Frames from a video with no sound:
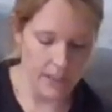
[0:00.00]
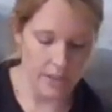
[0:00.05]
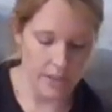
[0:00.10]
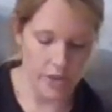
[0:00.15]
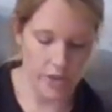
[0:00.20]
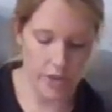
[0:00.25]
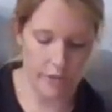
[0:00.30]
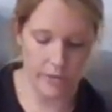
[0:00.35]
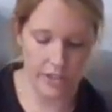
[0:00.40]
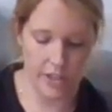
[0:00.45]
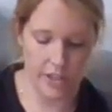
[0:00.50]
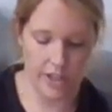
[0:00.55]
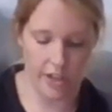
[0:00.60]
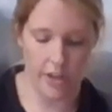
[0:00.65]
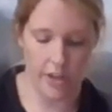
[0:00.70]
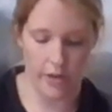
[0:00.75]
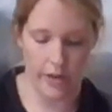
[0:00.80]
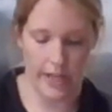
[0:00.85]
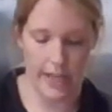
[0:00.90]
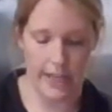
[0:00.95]
So I'm just going to
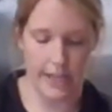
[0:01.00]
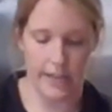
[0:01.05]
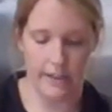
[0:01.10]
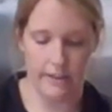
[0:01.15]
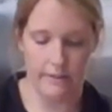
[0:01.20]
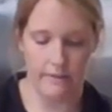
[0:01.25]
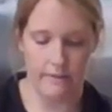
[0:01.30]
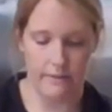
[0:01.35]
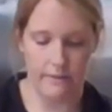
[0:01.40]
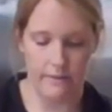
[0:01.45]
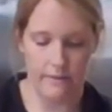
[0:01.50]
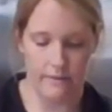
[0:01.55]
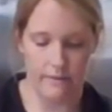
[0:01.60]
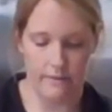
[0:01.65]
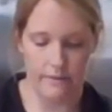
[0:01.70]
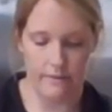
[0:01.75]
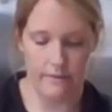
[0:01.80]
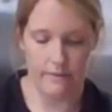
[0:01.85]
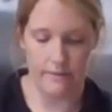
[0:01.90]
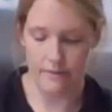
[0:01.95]
go ahead
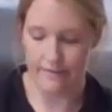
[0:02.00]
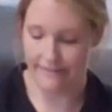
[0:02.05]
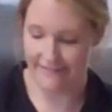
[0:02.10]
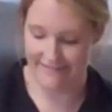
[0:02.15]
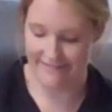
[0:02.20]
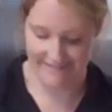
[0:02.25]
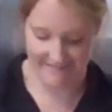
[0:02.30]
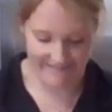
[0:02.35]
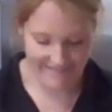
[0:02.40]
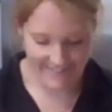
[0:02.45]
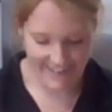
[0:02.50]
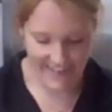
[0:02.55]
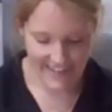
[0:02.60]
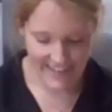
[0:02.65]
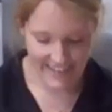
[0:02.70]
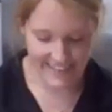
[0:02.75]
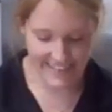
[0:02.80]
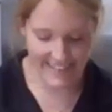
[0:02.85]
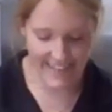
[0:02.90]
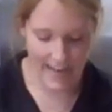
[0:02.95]
and
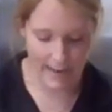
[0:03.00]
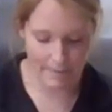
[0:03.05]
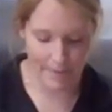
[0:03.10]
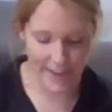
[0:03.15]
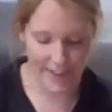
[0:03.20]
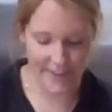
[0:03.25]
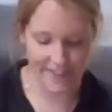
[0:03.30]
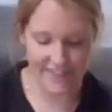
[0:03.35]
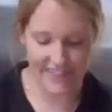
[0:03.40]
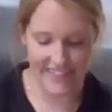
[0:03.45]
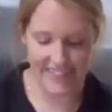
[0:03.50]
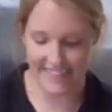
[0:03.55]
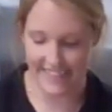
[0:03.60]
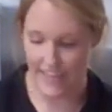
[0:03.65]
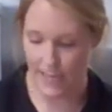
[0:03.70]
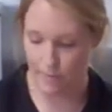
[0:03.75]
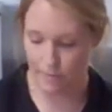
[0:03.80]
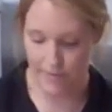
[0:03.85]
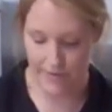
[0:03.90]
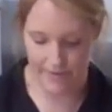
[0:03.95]
snap all of these
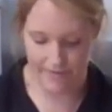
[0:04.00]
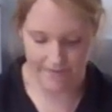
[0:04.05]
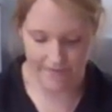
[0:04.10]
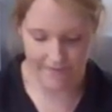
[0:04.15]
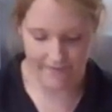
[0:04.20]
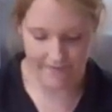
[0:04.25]
up.